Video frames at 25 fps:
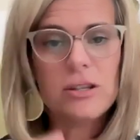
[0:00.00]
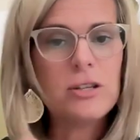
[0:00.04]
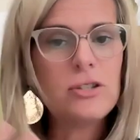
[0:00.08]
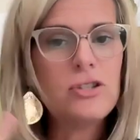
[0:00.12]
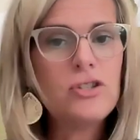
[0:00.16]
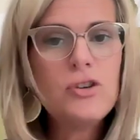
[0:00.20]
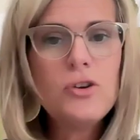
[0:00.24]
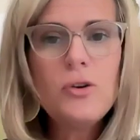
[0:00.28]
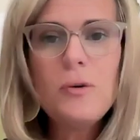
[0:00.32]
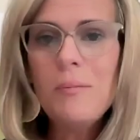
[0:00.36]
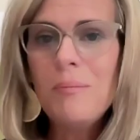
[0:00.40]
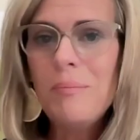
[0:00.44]
The
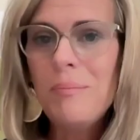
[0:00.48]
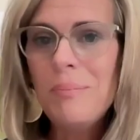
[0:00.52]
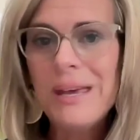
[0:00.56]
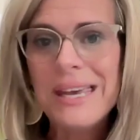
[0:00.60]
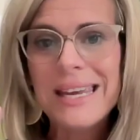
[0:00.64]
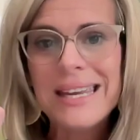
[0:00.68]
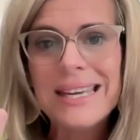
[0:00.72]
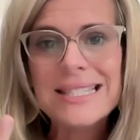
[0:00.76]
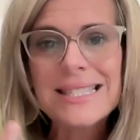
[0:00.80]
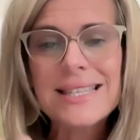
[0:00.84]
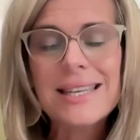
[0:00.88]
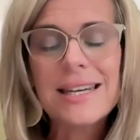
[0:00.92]
two
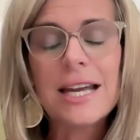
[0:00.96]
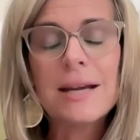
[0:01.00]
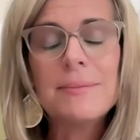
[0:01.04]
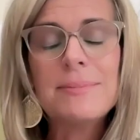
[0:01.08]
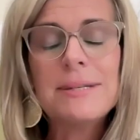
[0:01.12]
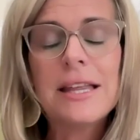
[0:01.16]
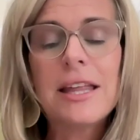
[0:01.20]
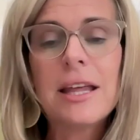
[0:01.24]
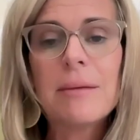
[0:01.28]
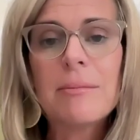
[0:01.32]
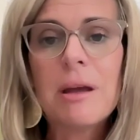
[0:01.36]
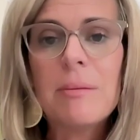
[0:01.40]
biggest that I'm
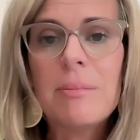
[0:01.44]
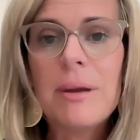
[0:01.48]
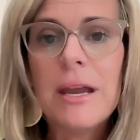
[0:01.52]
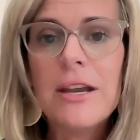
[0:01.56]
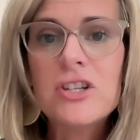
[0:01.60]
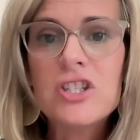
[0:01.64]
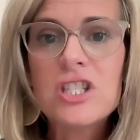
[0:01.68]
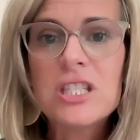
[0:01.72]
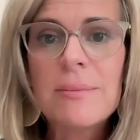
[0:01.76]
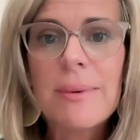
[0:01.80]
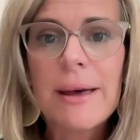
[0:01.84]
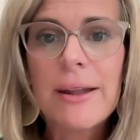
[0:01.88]
telling my
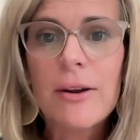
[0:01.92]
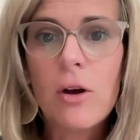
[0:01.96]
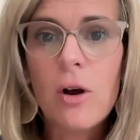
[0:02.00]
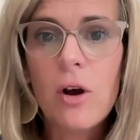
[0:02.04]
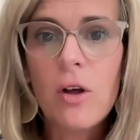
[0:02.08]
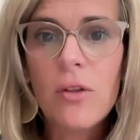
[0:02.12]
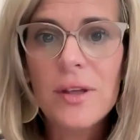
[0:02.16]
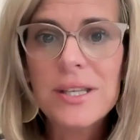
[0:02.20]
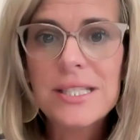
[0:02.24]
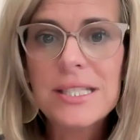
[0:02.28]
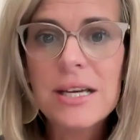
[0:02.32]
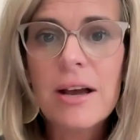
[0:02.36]
patients about
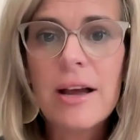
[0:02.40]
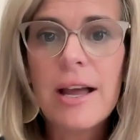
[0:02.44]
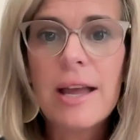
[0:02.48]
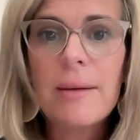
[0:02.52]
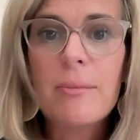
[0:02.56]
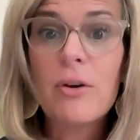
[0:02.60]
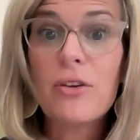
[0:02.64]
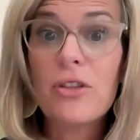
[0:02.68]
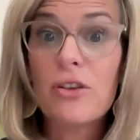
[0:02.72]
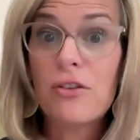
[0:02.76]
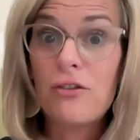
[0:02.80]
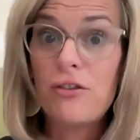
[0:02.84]
all the
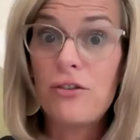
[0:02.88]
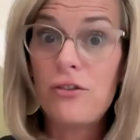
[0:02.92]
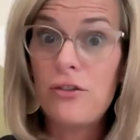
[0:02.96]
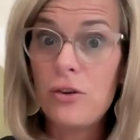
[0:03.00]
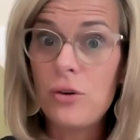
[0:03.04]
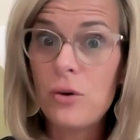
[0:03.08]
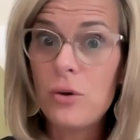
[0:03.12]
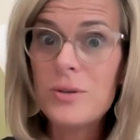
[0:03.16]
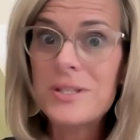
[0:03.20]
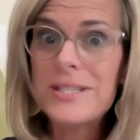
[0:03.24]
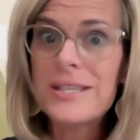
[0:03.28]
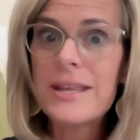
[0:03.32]
time are the
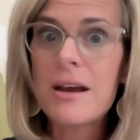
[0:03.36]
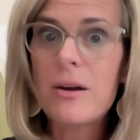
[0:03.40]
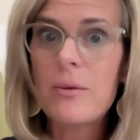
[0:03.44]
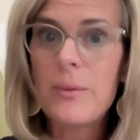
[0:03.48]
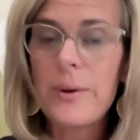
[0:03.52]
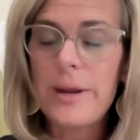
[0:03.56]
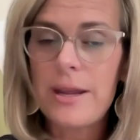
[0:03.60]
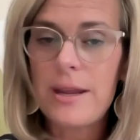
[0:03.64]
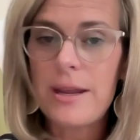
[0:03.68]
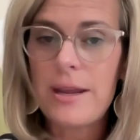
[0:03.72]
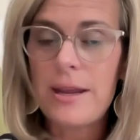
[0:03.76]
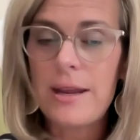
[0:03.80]
foods that
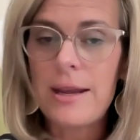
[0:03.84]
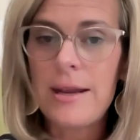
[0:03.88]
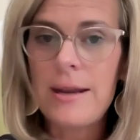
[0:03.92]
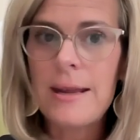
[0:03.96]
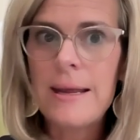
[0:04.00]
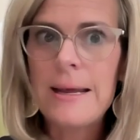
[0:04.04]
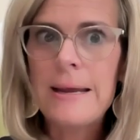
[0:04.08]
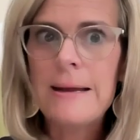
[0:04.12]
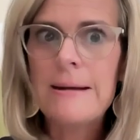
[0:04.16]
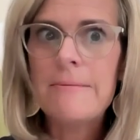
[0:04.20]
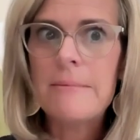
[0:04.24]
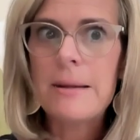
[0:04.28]
we eat